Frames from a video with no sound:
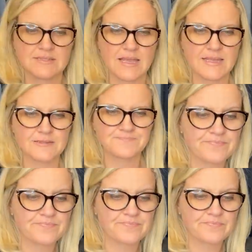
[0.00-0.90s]
like.
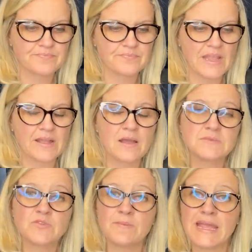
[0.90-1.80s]
It
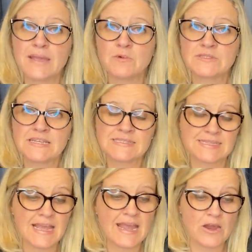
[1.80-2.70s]
comes from
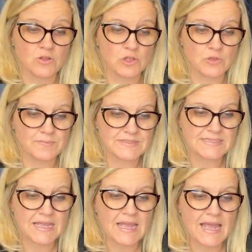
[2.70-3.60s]
Hamilton's
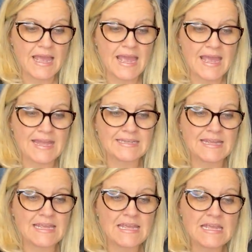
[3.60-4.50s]
Heirlooms. And
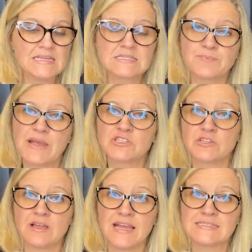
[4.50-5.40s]
he
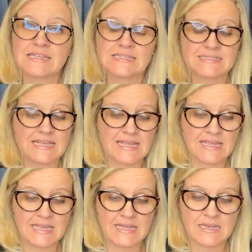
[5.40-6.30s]
specializes
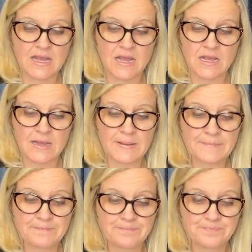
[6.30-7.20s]
in
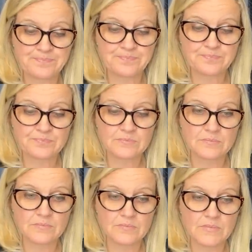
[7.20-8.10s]
um,
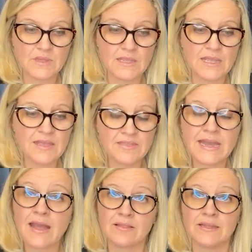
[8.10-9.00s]
Ethan
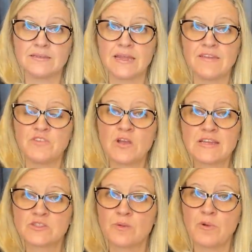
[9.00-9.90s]
Allen. If you
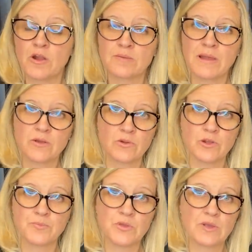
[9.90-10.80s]
guys are a part of my
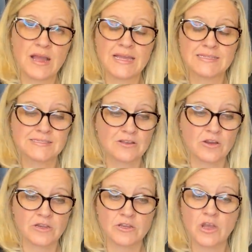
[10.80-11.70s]
group, you guys are
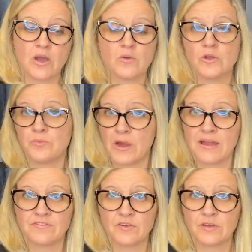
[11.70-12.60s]
going to know who
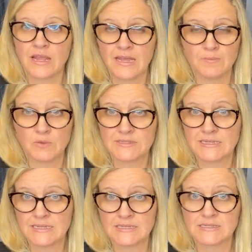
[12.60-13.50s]
Bradford
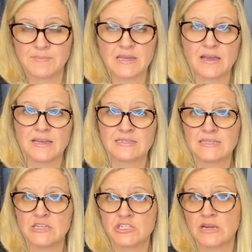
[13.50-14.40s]
Hamilton is because
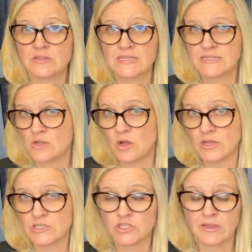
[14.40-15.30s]
he shares his
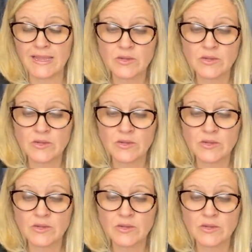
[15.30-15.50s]
knowledge like